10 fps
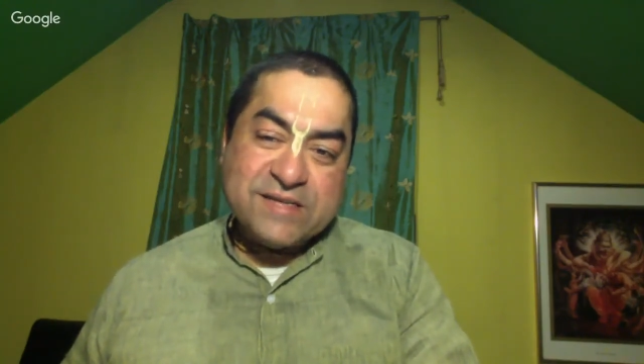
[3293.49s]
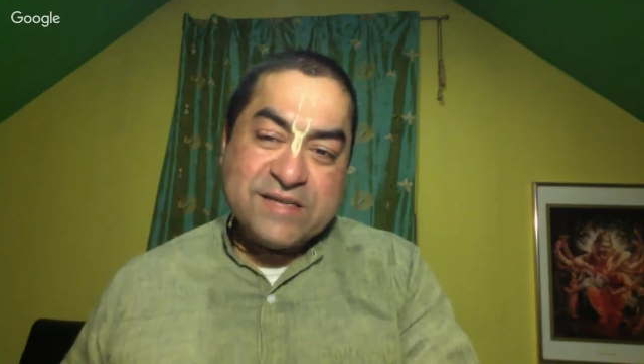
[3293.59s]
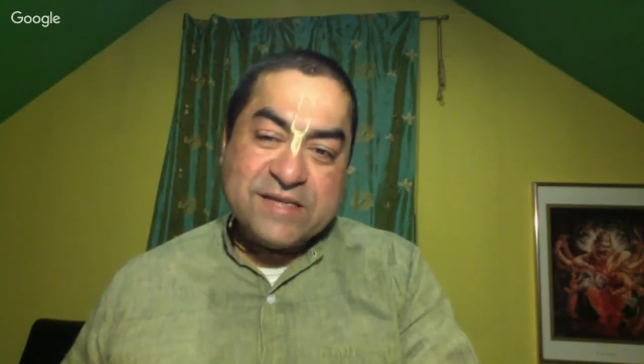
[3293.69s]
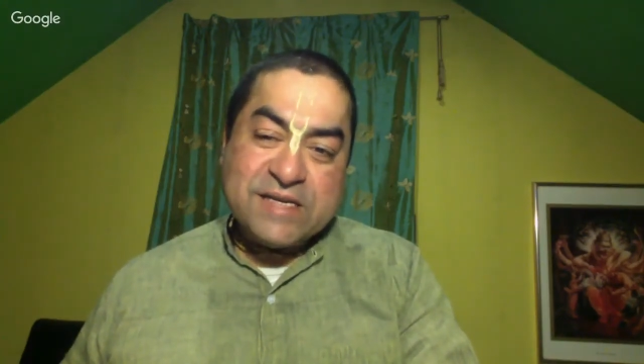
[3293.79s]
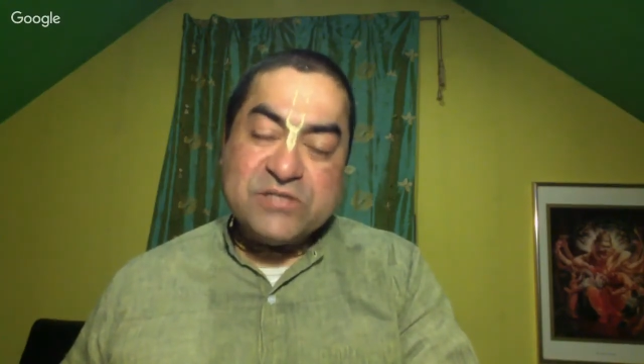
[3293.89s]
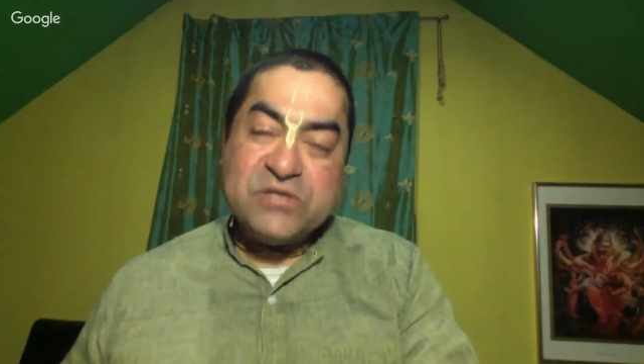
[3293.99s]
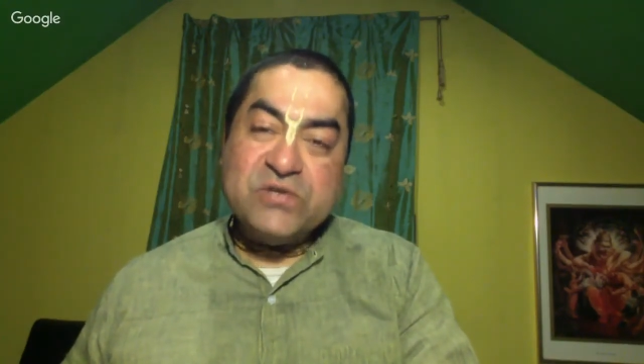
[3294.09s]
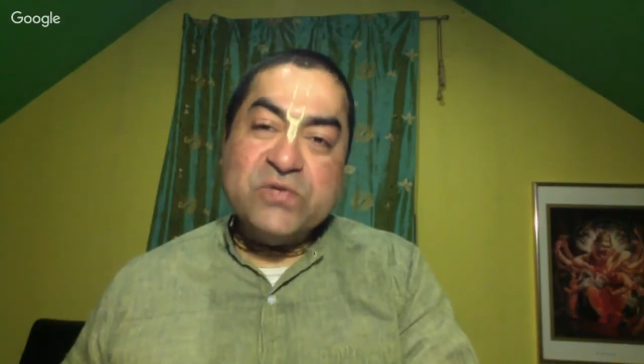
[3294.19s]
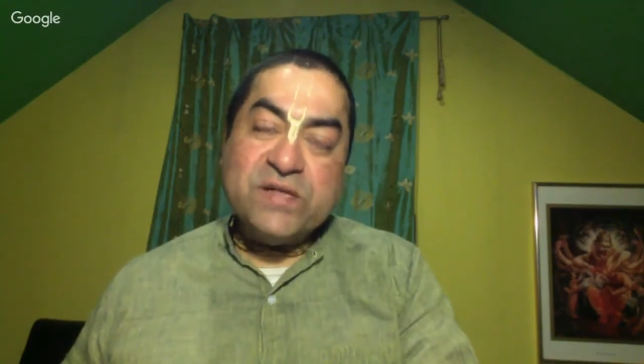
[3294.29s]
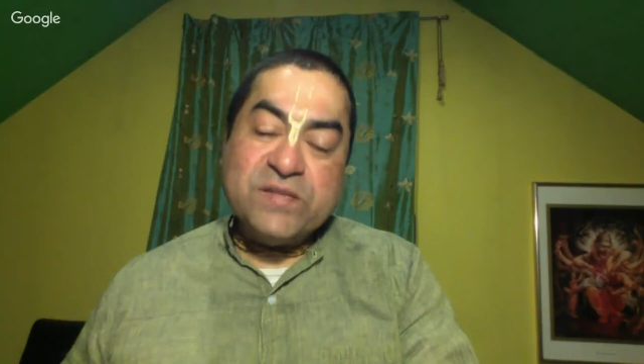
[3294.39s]
This has to do
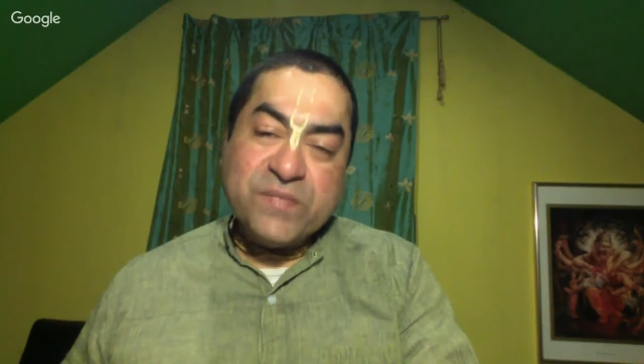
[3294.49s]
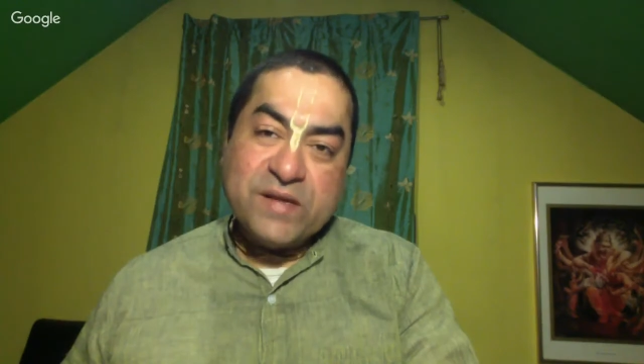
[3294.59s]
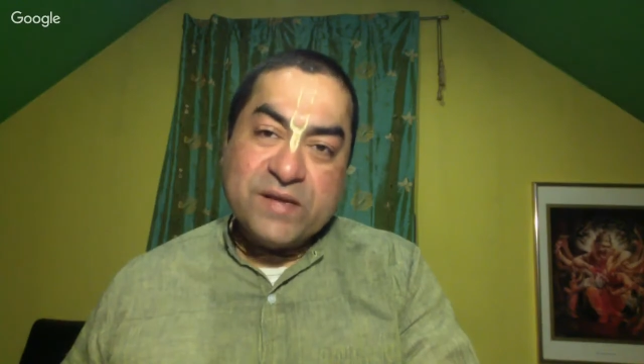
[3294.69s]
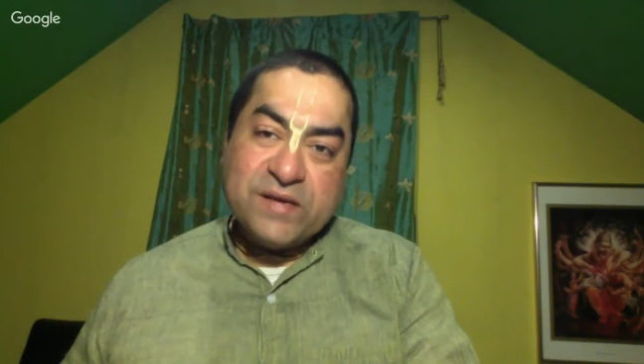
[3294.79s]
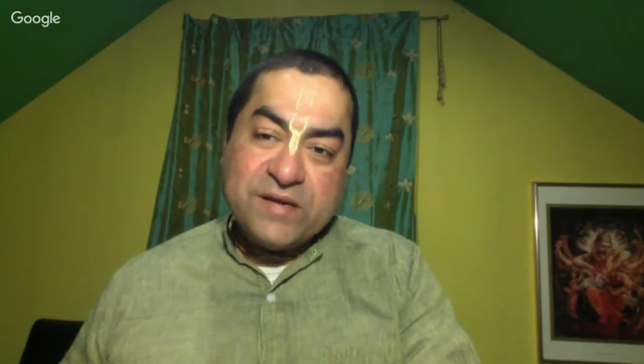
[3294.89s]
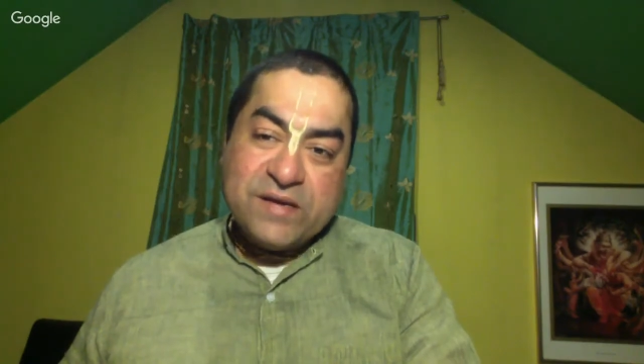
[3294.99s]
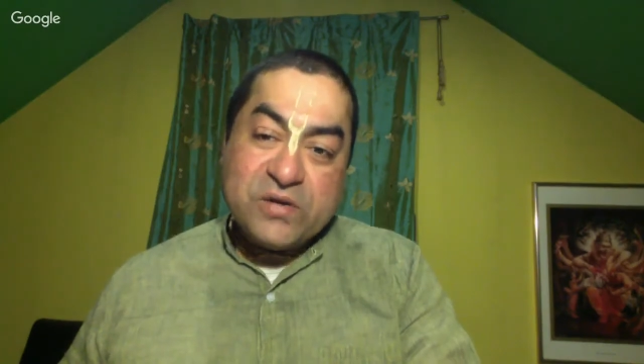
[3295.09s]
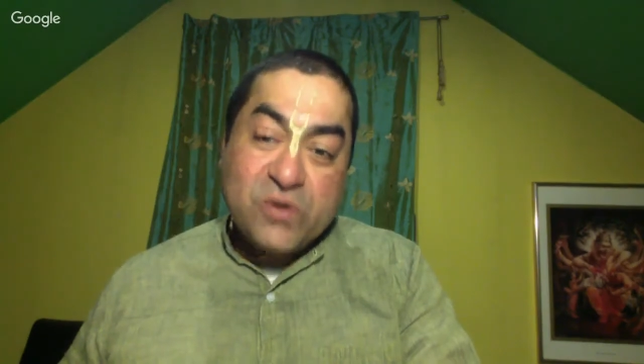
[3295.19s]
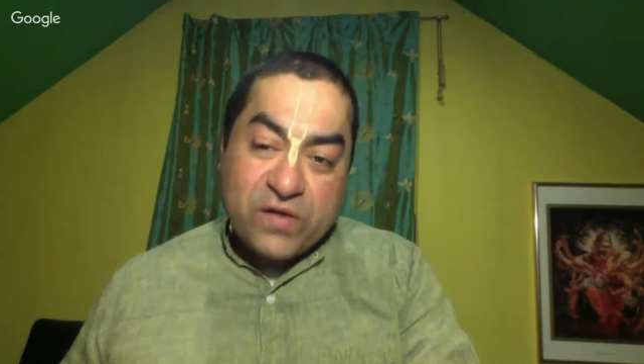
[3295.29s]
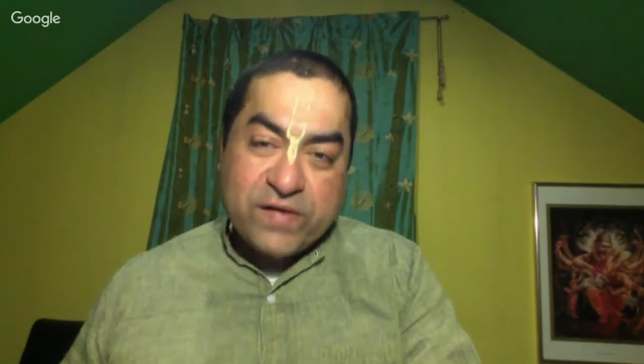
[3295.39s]
with
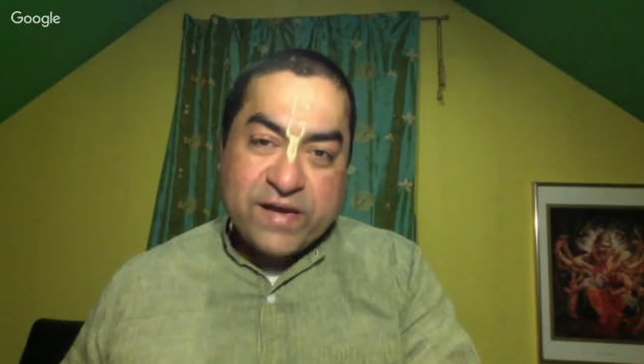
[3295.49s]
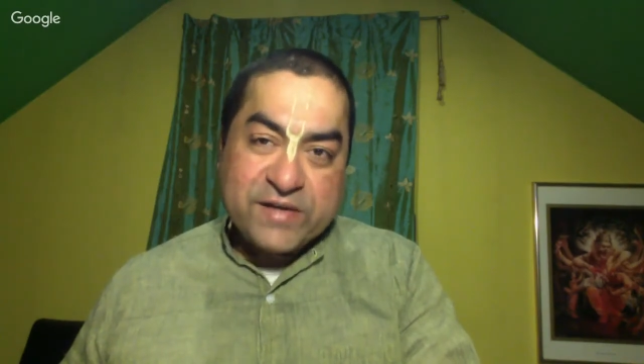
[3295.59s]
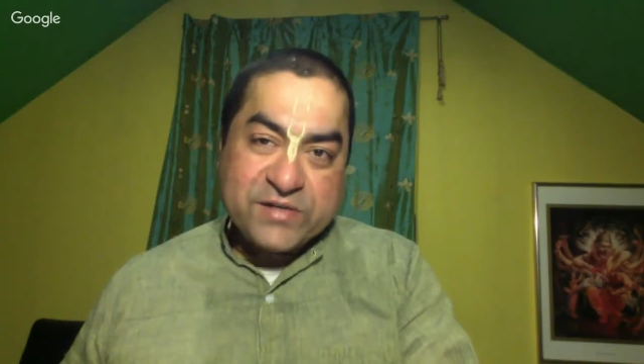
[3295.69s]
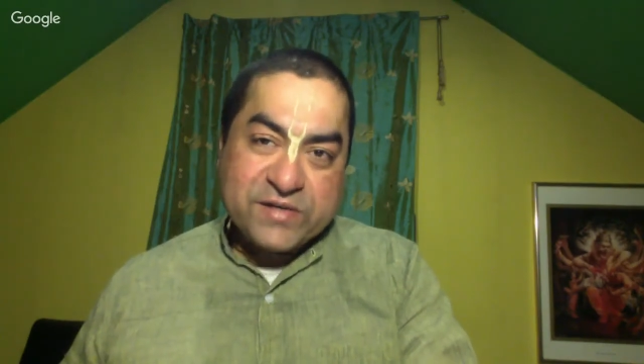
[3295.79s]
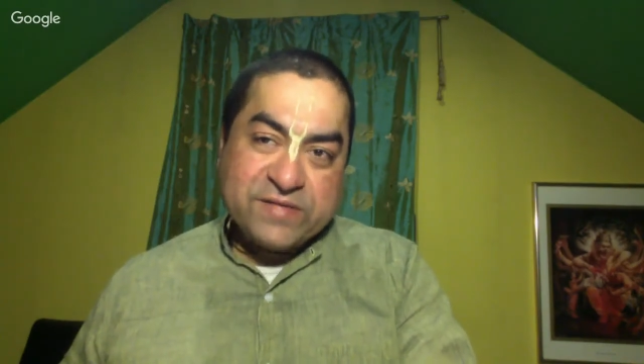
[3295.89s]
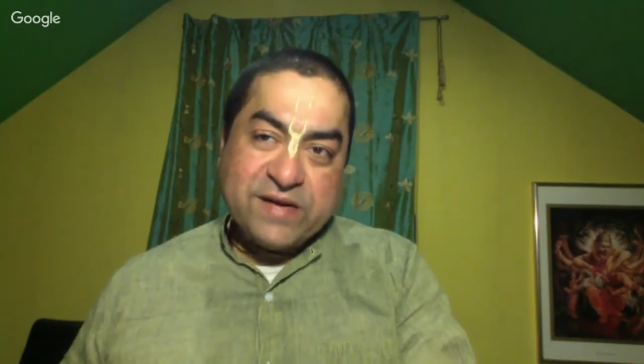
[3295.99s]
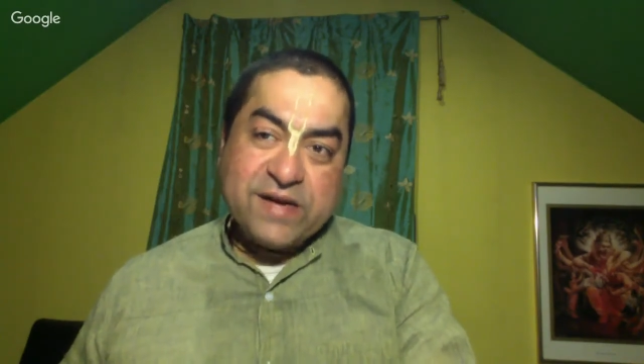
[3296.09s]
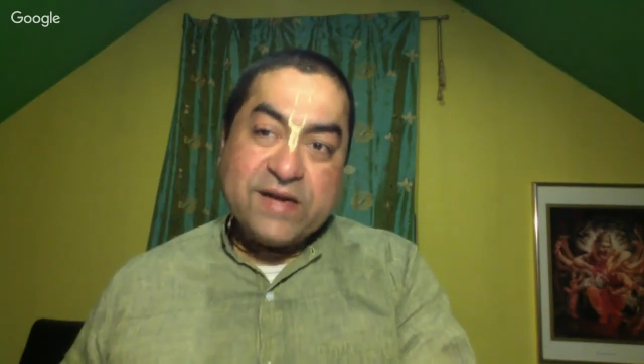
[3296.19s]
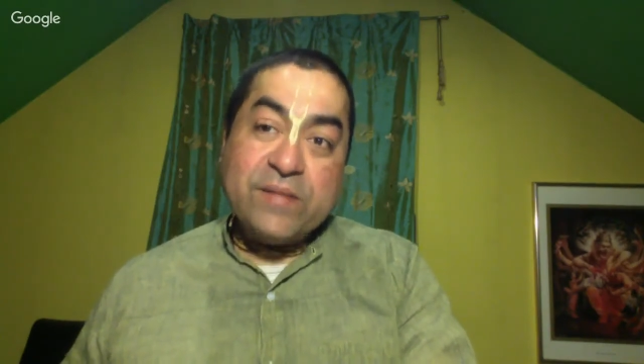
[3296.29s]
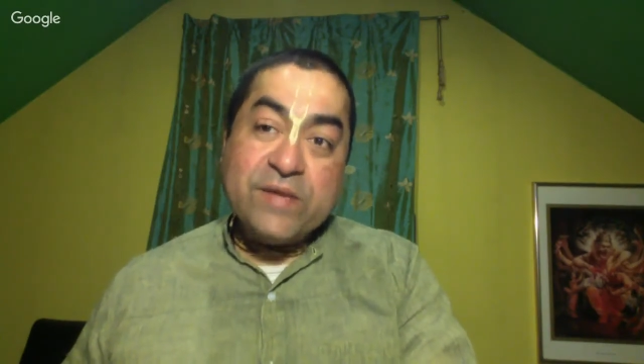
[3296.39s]
glorification
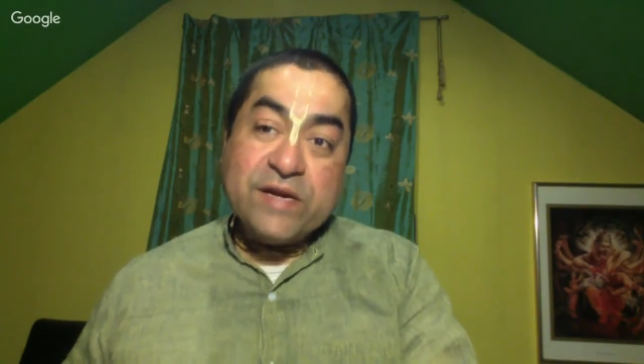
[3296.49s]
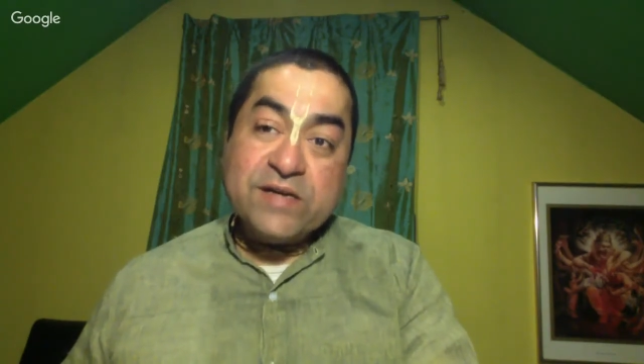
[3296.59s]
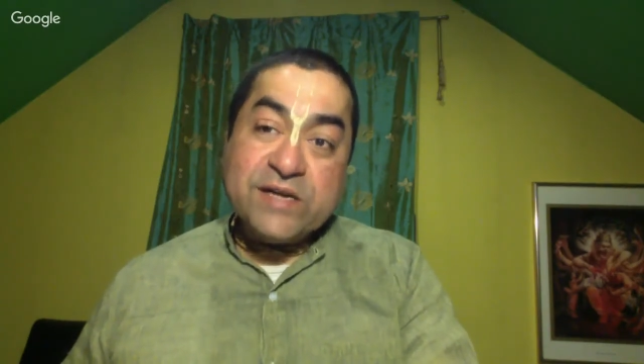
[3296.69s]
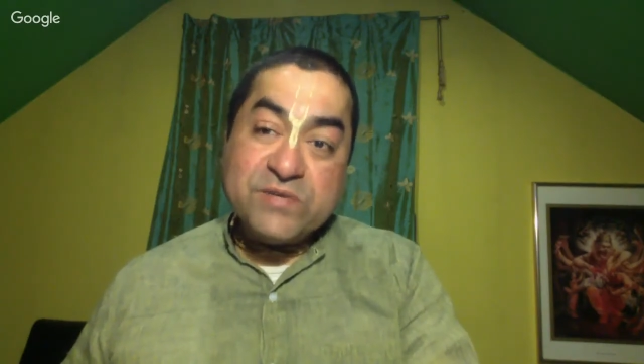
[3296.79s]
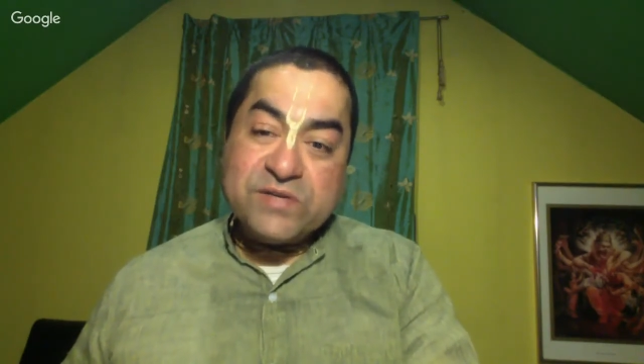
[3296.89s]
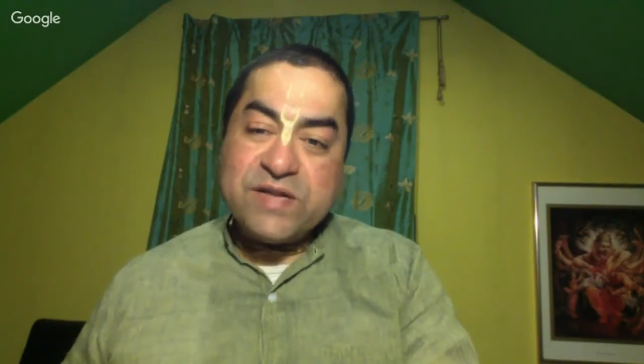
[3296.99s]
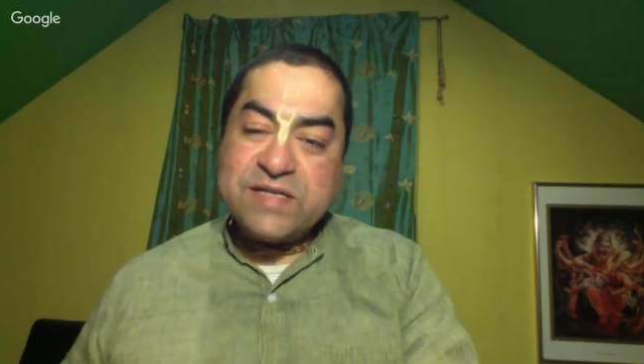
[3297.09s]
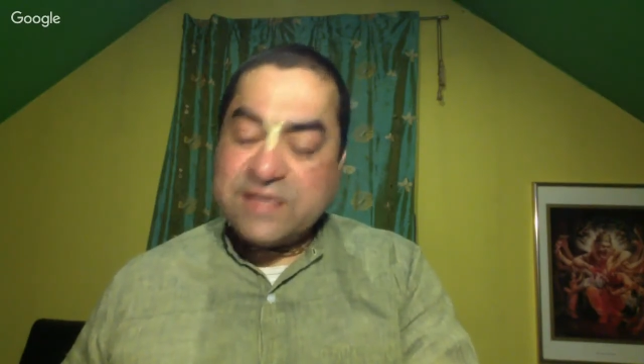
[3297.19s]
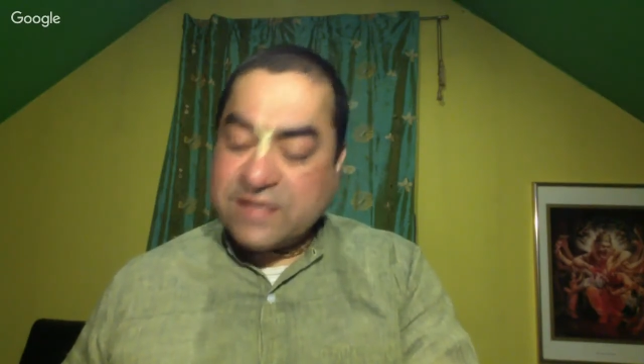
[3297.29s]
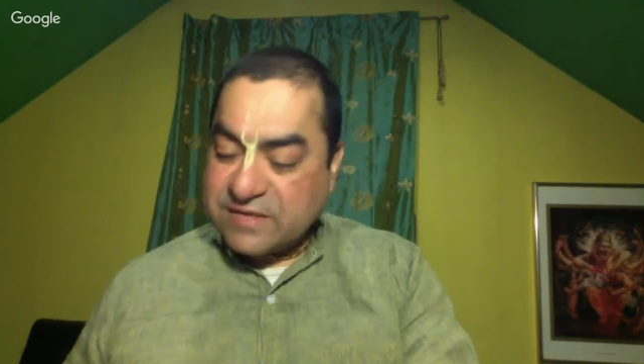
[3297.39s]
and coming in touch with
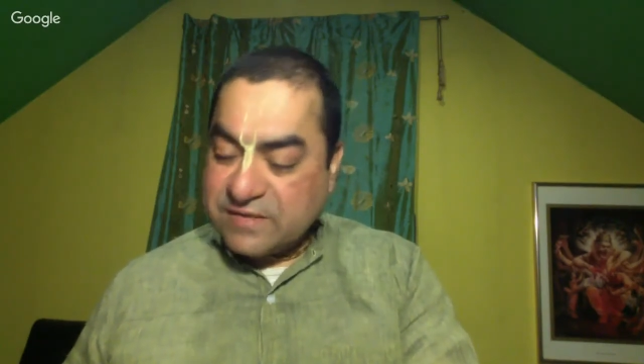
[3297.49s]
transcendence.